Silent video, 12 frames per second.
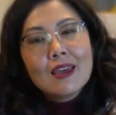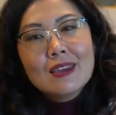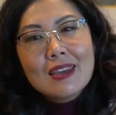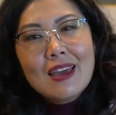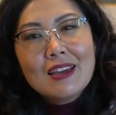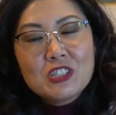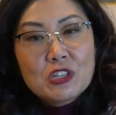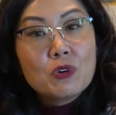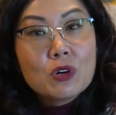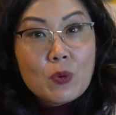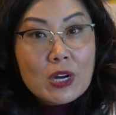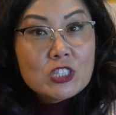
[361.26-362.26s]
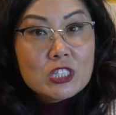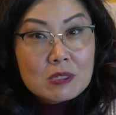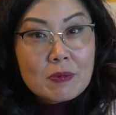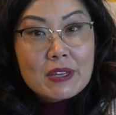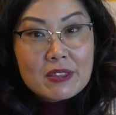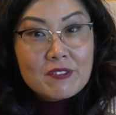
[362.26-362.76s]
Yeah, general questions
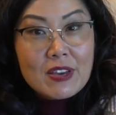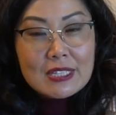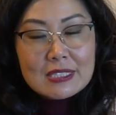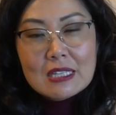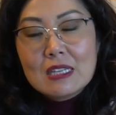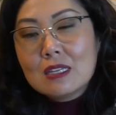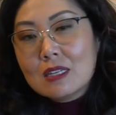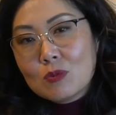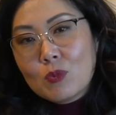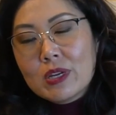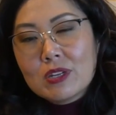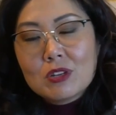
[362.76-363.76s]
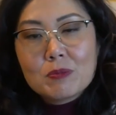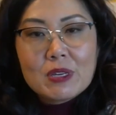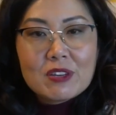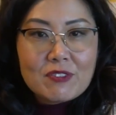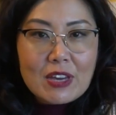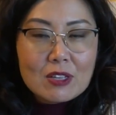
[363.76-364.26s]
about the vaccine, when it'll
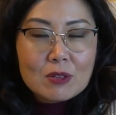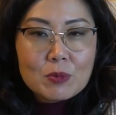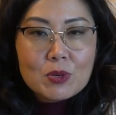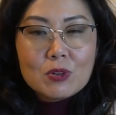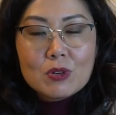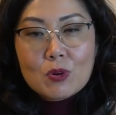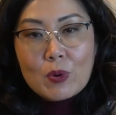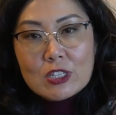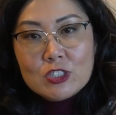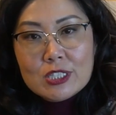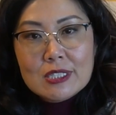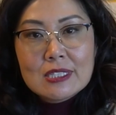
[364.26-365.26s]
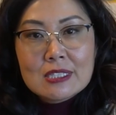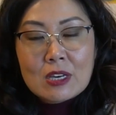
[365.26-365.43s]
be available, questions.